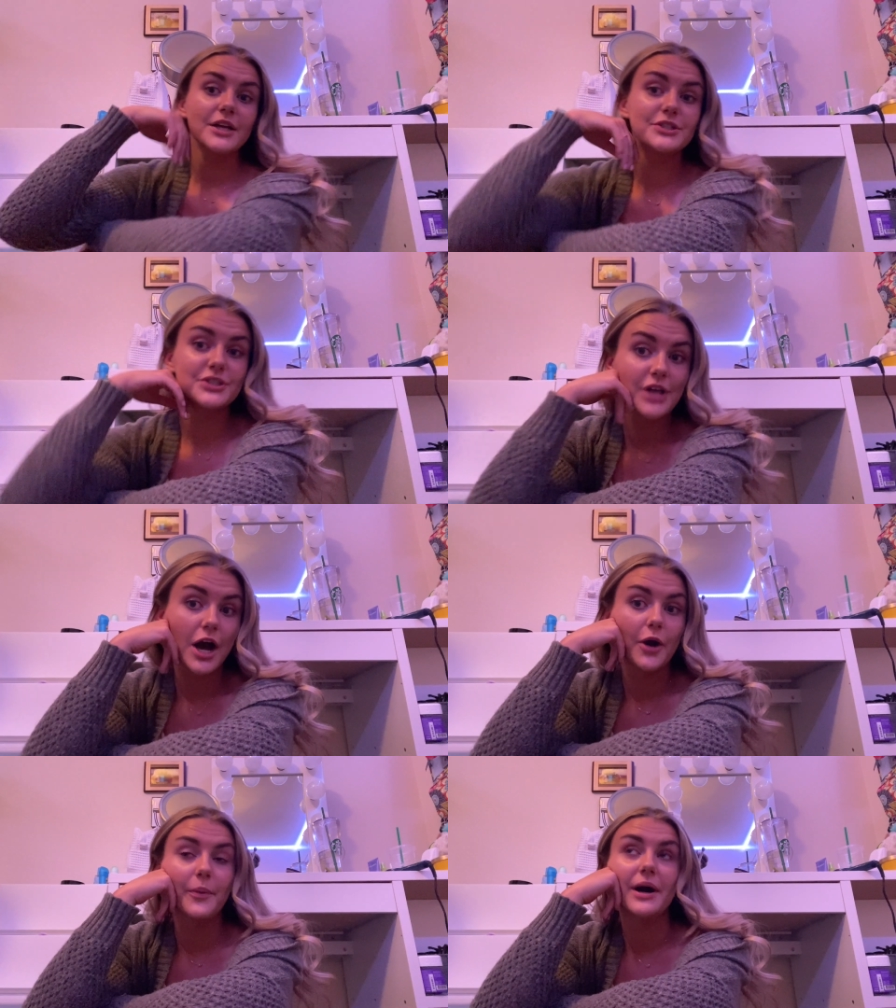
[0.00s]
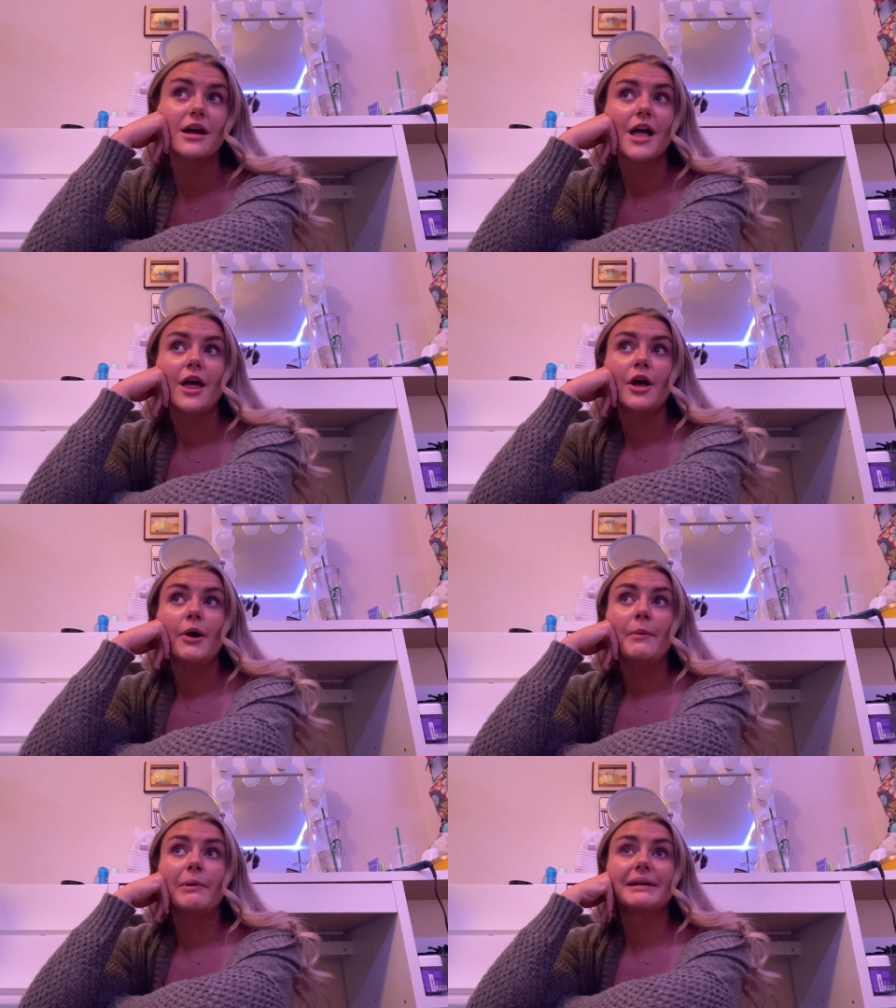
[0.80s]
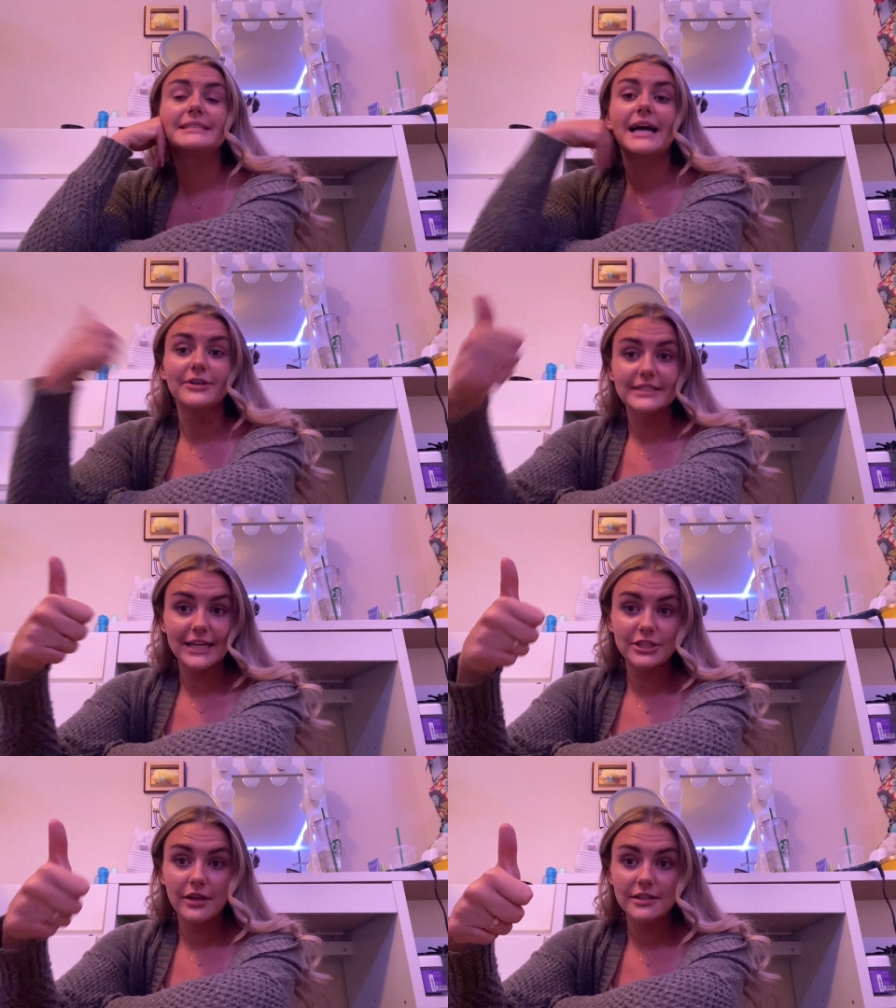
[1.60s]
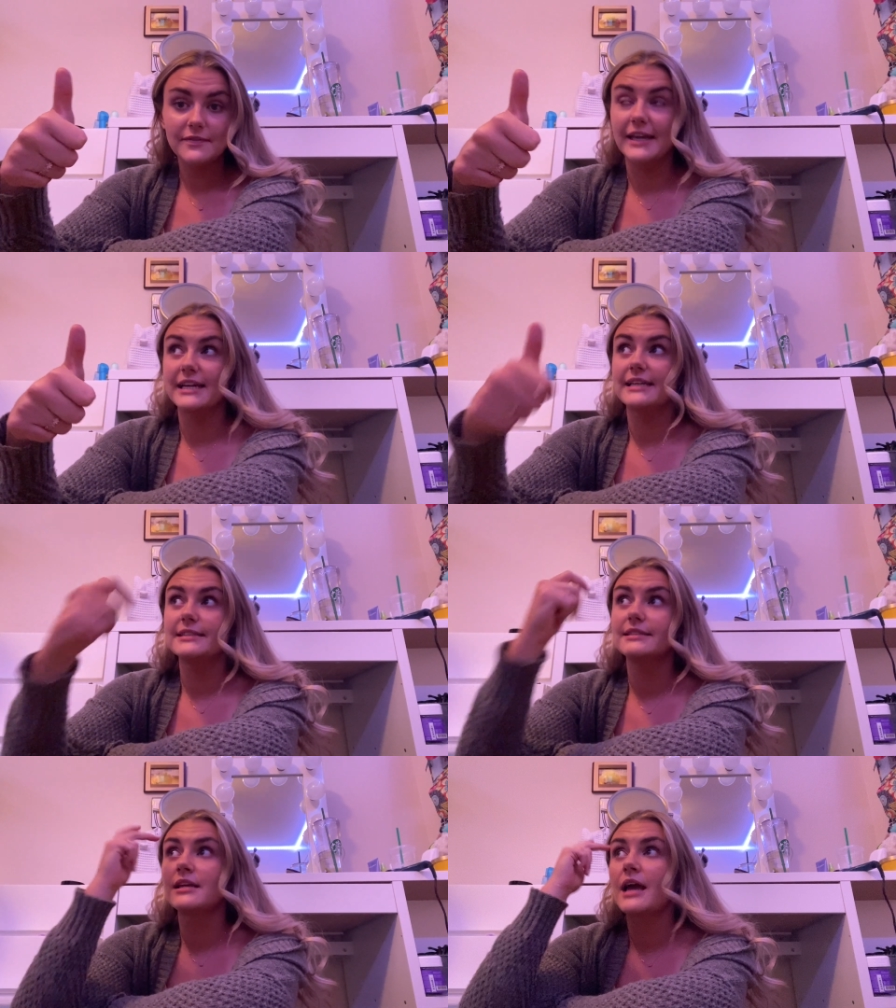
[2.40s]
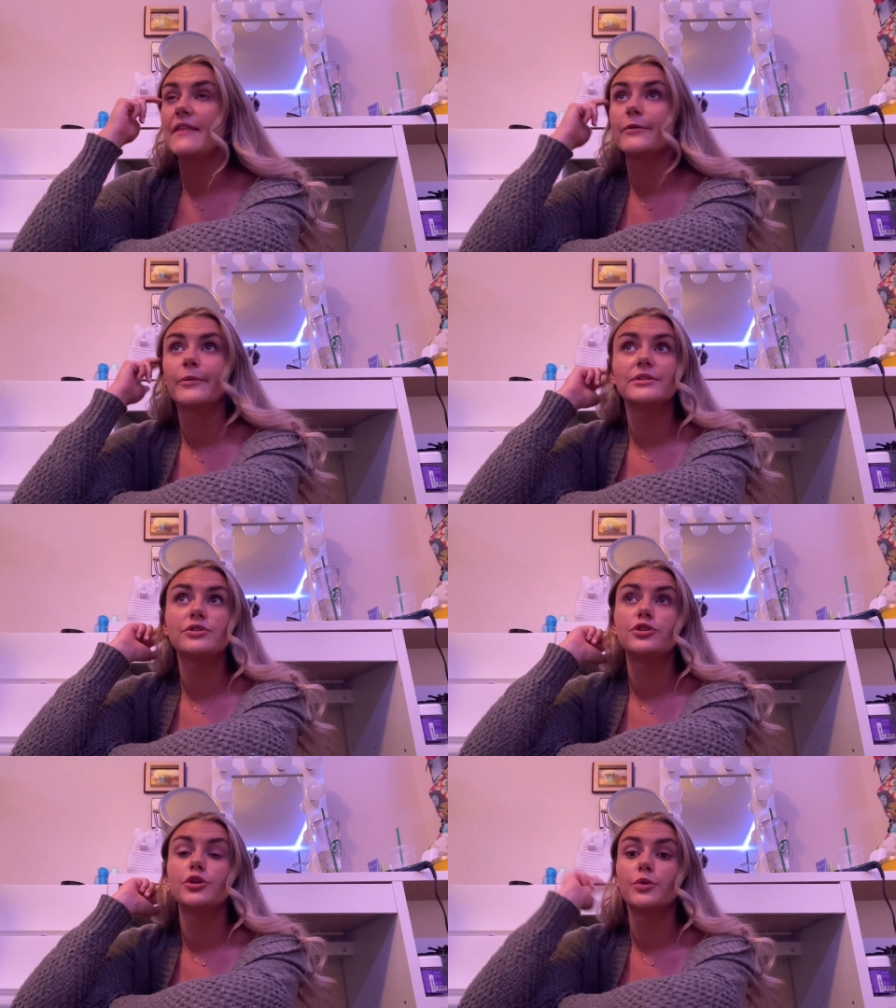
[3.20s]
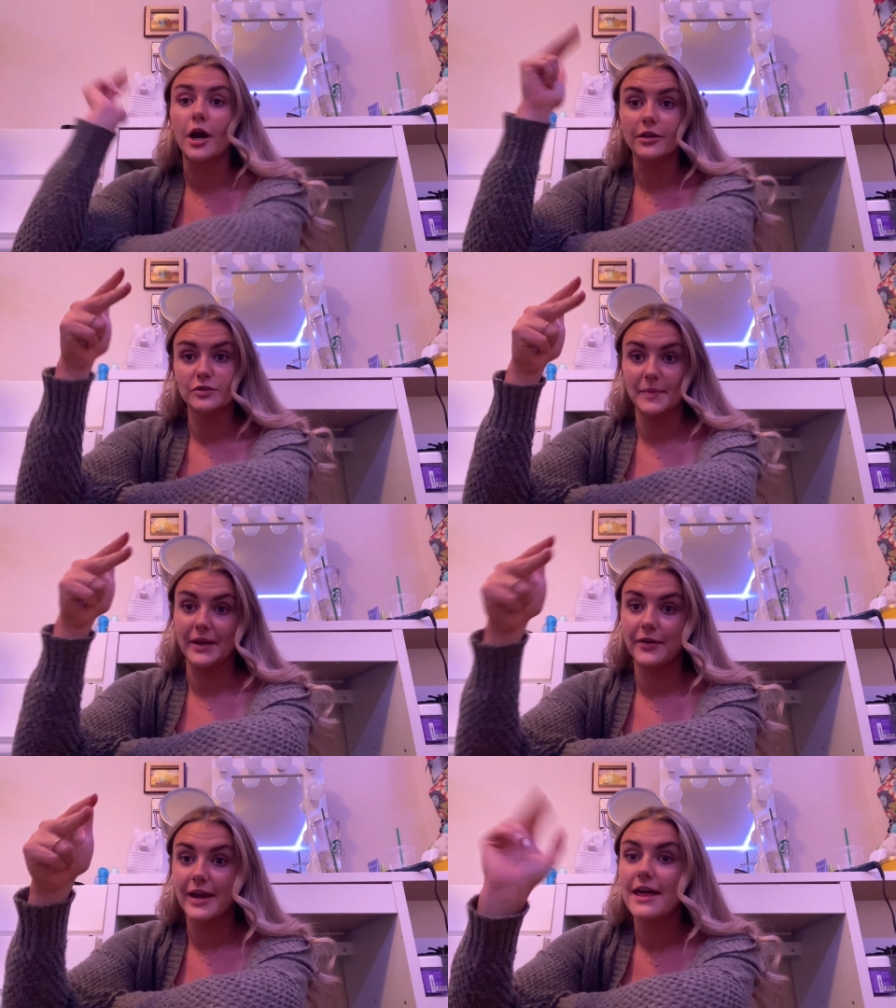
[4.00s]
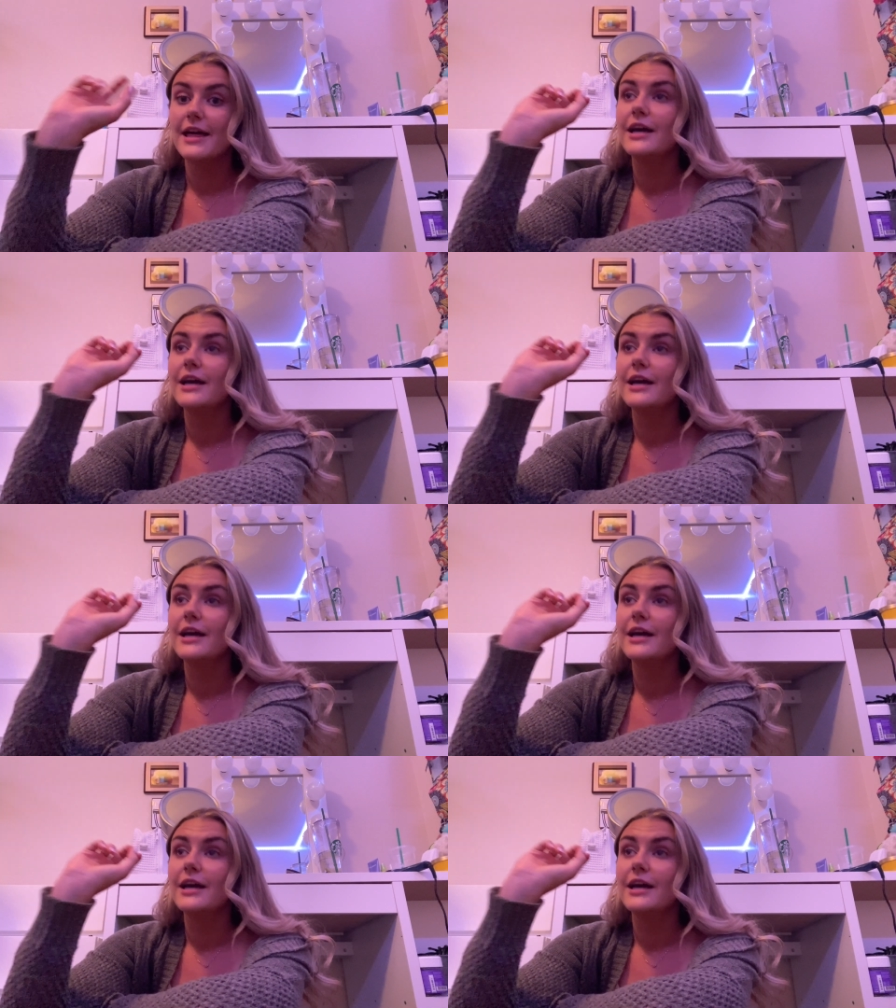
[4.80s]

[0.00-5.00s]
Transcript: So we went to Hell's Kitchen Las Vegas and then we went to Carlo's Bakery.